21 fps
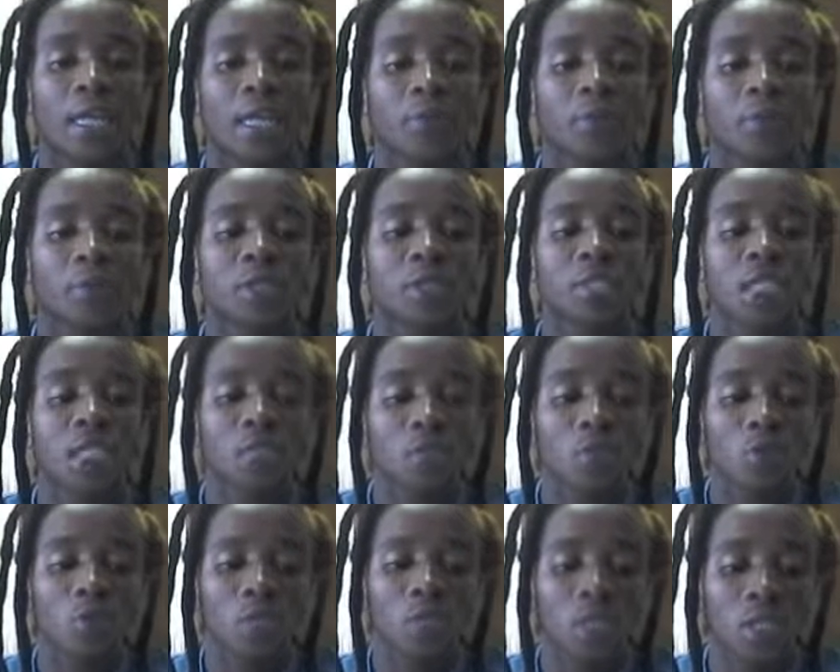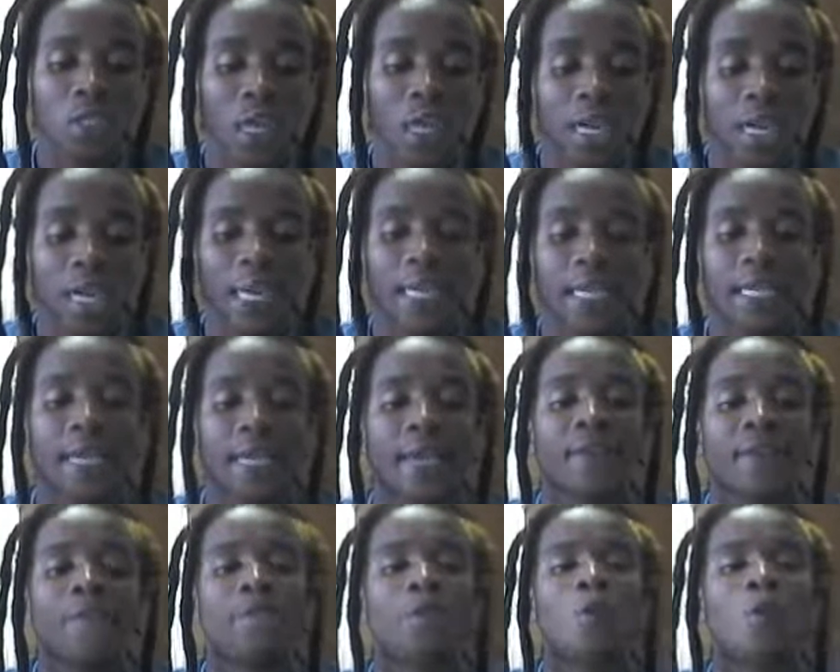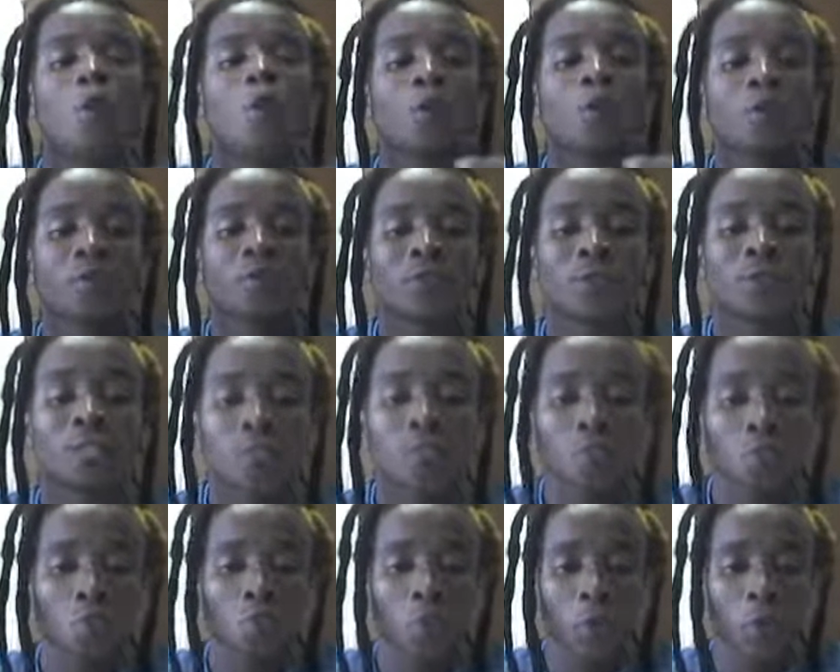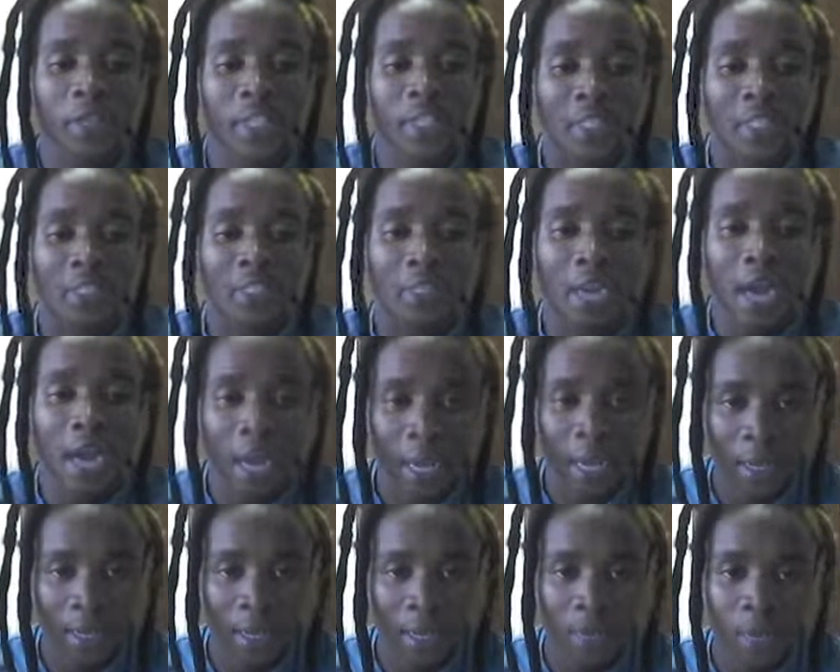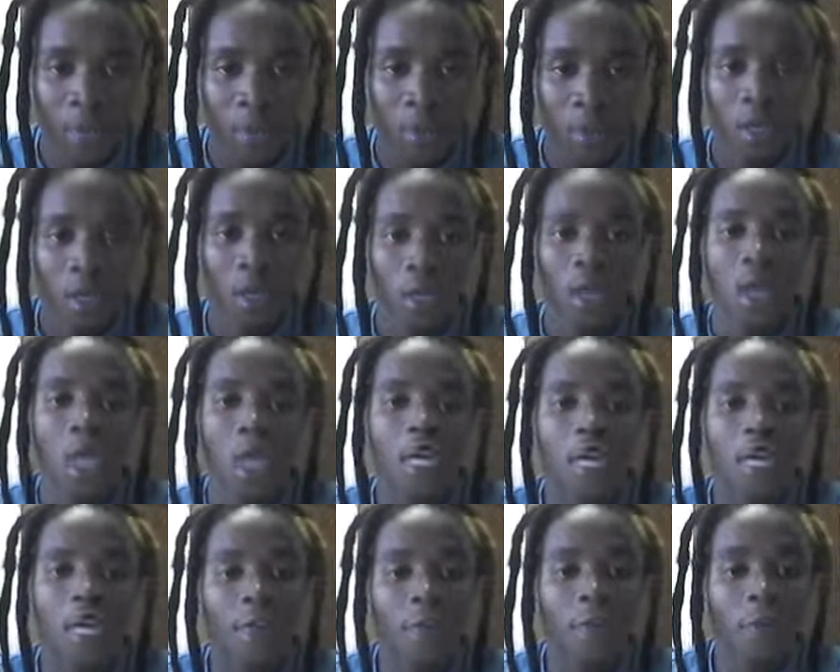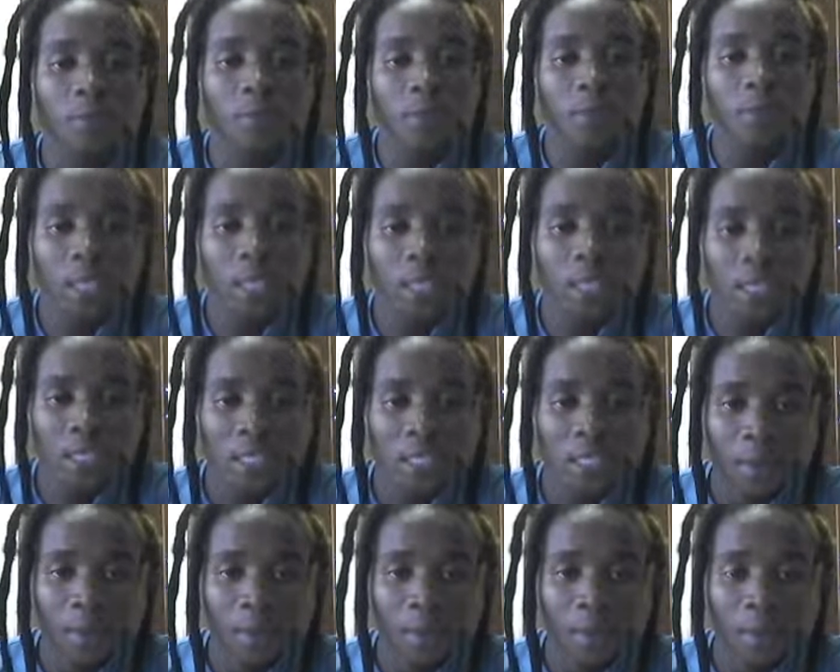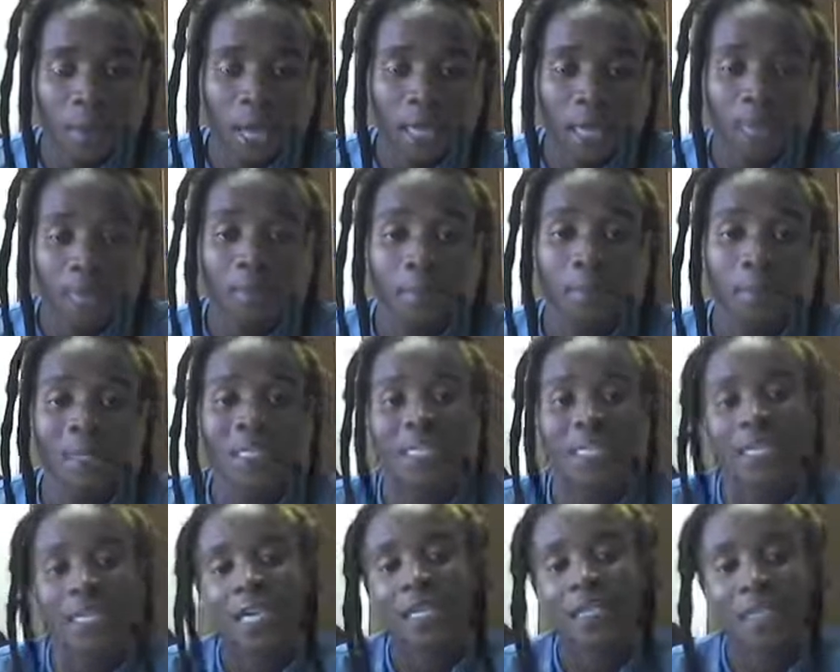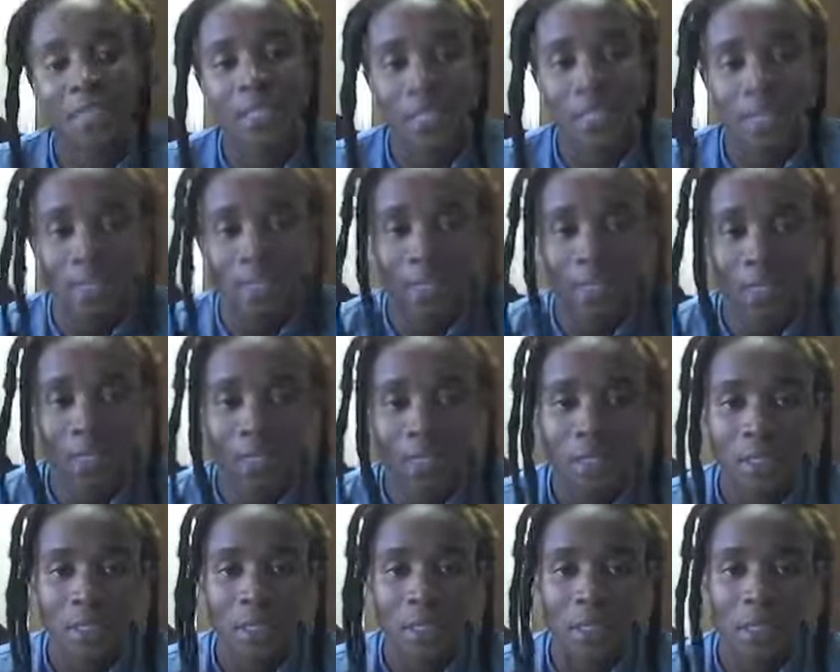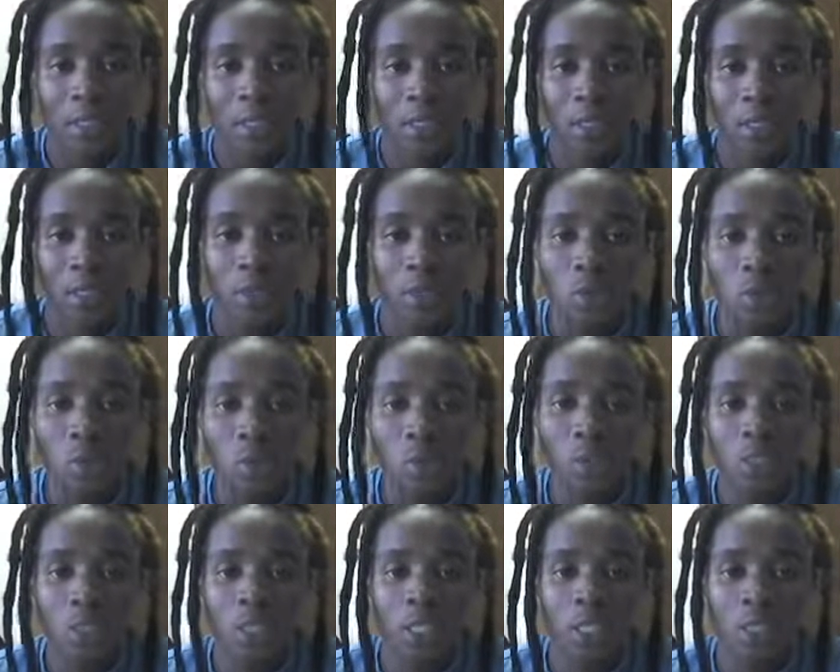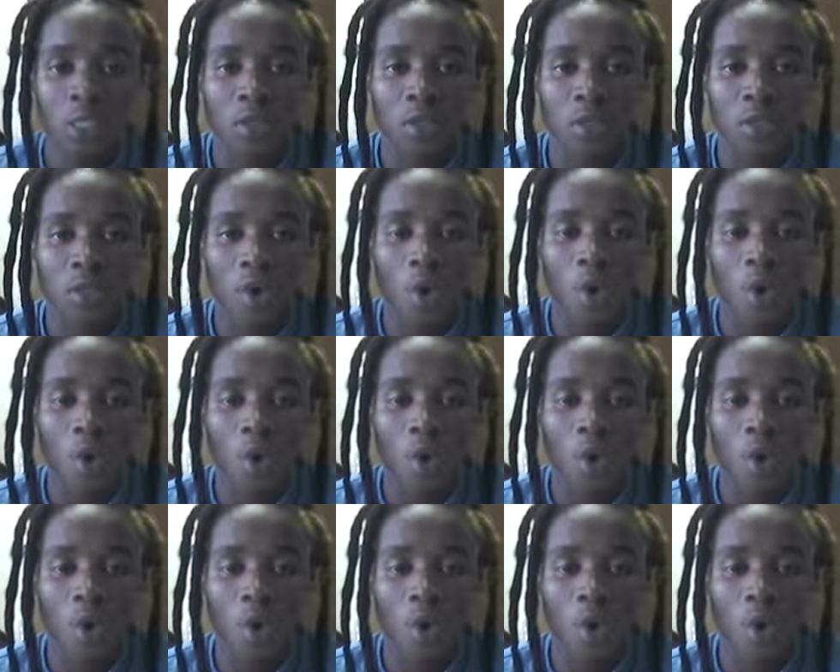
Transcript: especially Tsotsital, it evolves with time. Now from this example, like Majent, Tsotsis,